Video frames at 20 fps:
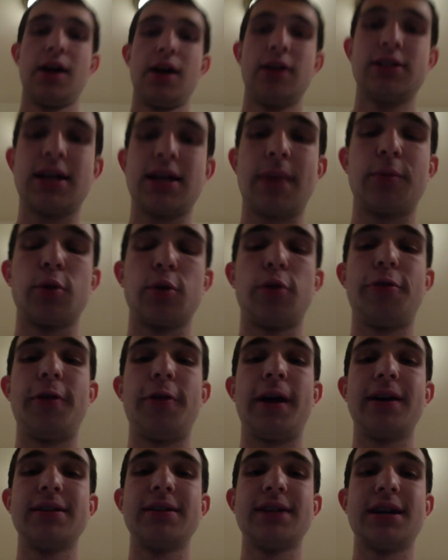Skeptical
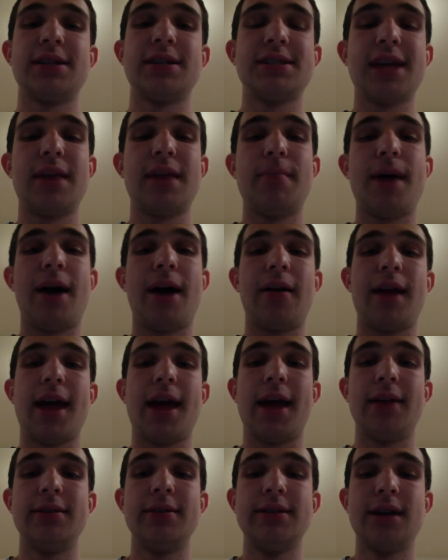things I said about,
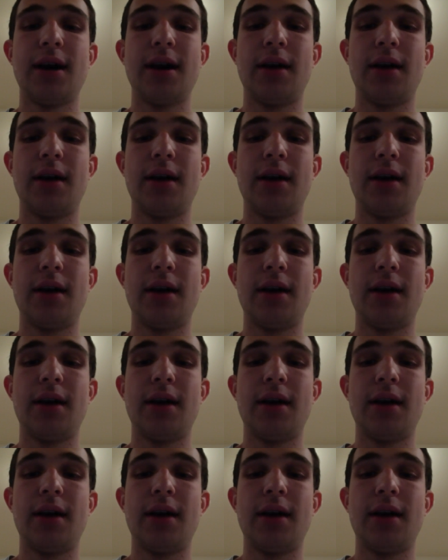and